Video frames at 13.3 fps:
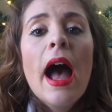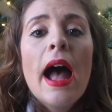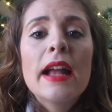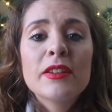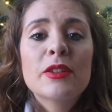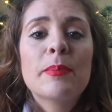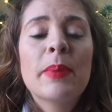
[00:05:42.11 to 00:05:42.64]

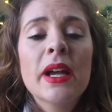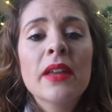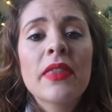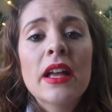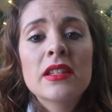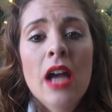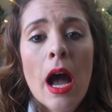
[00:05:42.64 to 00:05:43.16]
and to pick
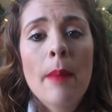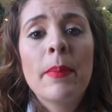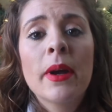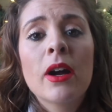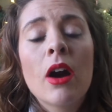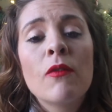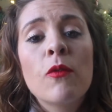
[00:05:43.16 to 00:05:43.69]
that
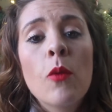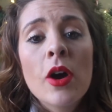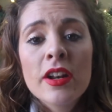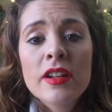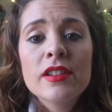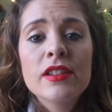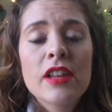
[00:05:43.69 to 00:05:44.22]
topic of what
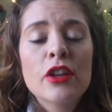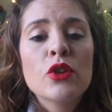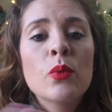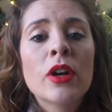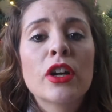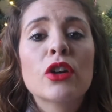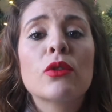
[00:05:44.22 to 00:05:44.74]
it is that you
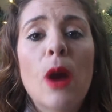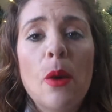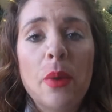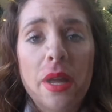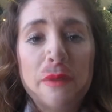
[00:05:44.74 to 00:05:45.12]
want to grow in.